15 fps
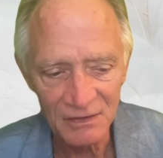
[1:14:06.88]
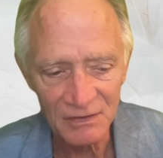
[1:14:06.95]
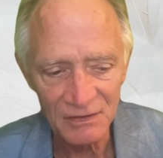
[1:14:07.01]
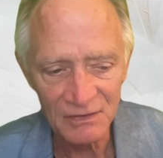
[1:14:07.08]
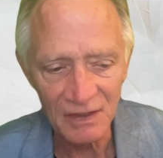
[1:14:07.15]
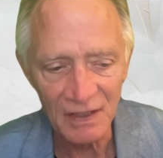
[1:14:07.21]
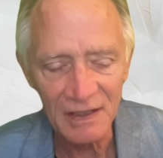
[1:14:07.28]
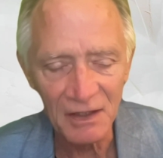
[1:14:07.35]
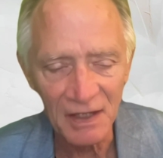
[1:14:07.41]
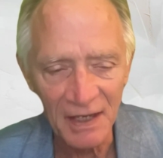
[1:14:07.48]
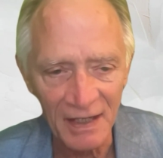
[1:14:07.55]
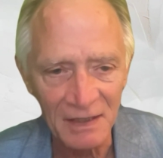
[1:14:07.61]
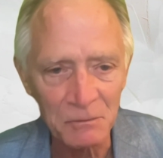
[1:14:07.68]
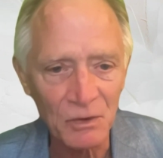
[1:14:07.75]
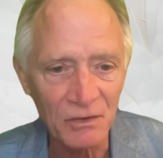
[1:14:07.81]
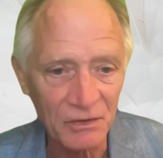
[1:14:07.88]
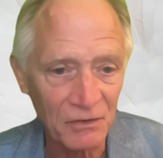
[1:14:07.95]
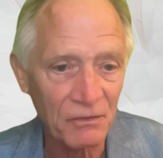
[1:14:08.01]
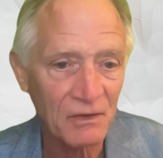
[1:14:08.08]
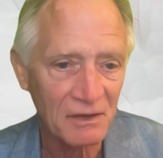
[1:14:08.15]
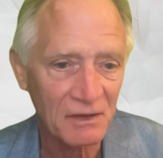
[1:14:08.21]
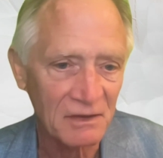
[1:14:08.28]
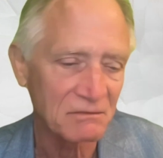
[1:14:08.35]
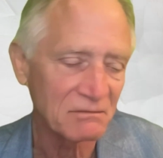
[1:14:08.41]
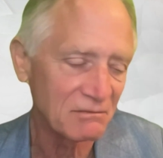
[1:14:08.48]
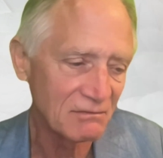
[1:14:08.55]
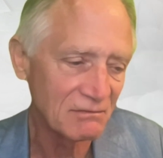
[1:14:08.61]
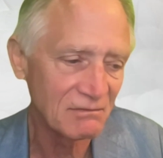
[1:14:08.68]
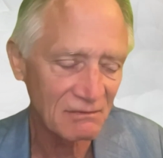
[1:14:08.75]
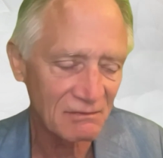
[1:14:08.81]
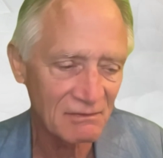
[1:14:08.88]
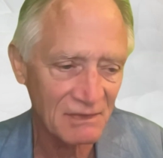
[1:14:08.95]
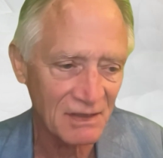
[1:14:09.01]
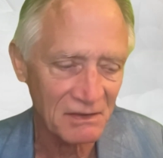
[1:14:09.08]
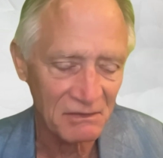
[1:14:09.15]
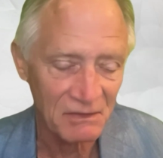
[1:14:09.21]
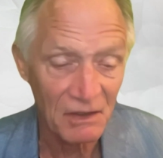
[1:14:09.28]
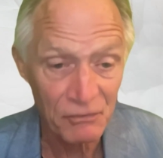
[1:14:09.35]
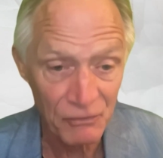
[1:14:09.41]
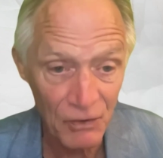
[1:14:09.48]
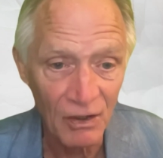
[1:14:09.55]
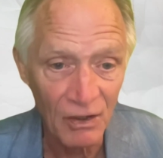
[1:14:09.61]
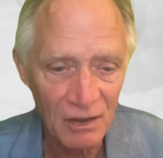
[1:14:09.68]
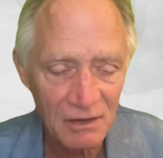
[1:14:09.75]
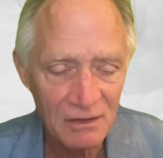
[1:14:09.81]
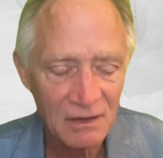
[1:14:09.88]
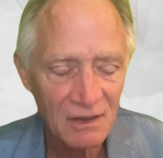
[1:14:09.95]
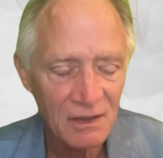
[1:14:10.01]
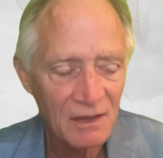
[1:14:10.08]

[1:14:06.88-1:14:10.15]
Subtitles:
study animal is a frog